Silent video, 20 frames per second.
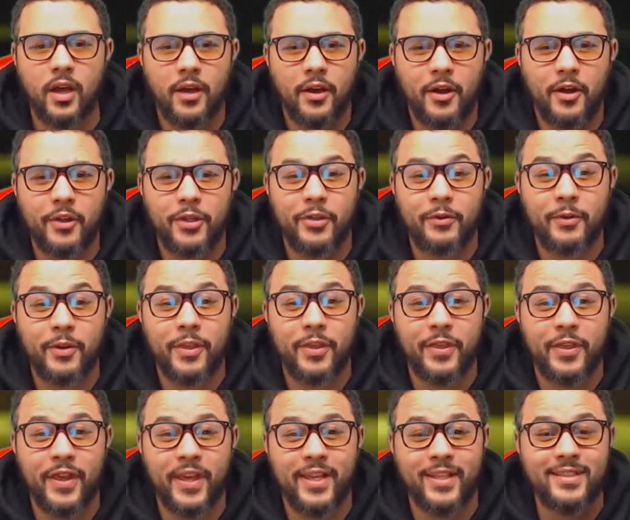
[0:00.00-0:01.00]
All three
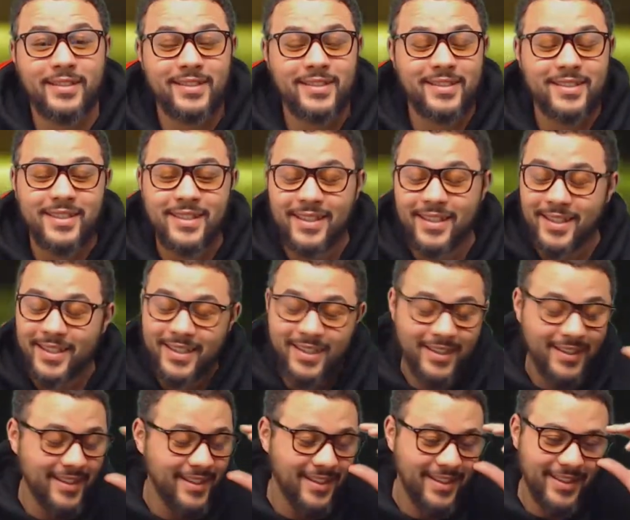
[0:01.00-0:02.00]
thins?
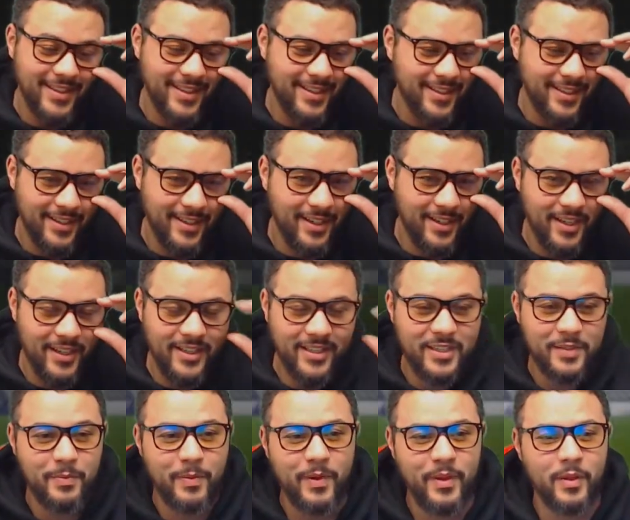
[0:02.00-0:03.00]
Ah, oh, these
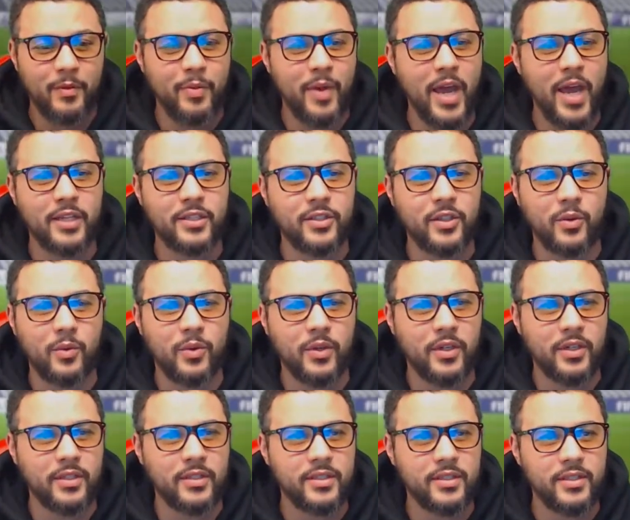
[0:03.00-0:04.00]
the packs are the
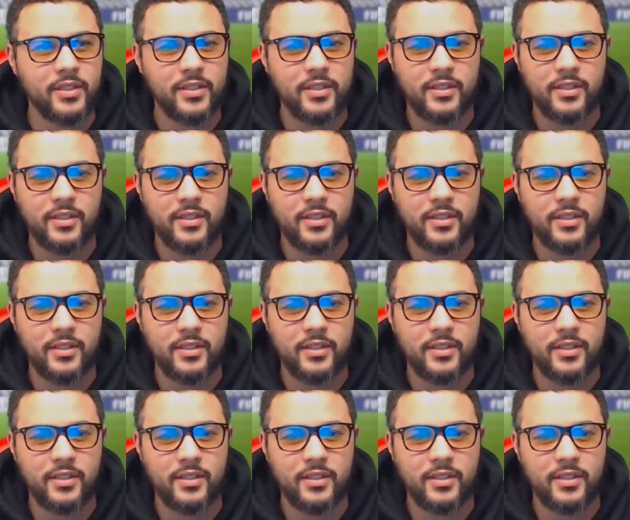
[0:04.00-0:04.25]
worst.